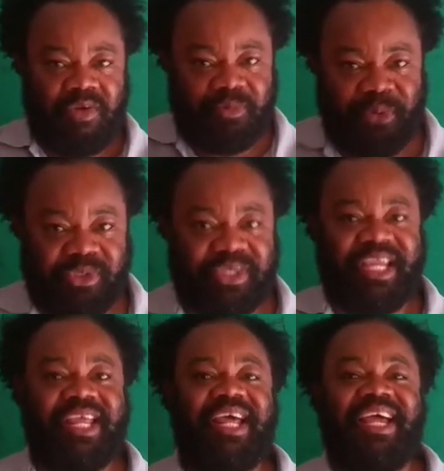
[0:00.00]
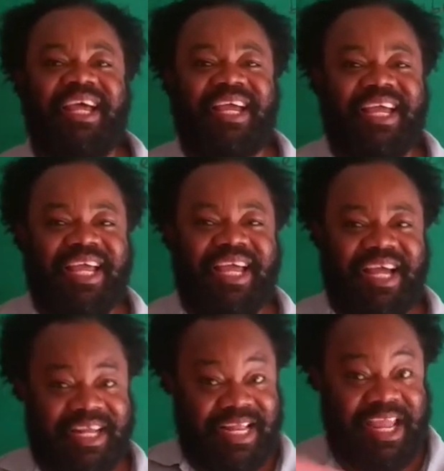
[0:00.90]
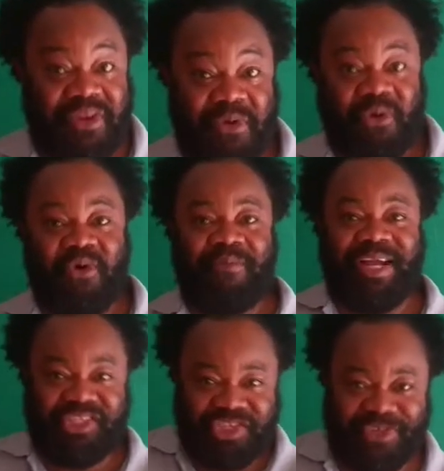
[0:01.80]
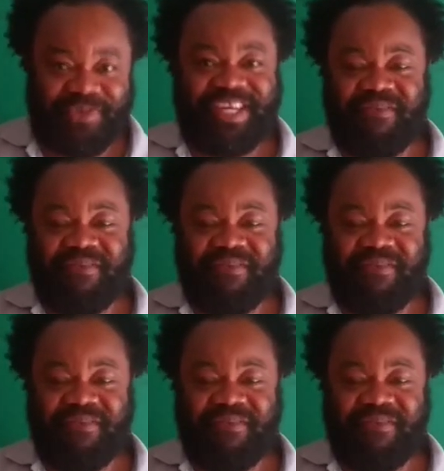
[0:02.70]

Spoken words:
was put together. And I know my children,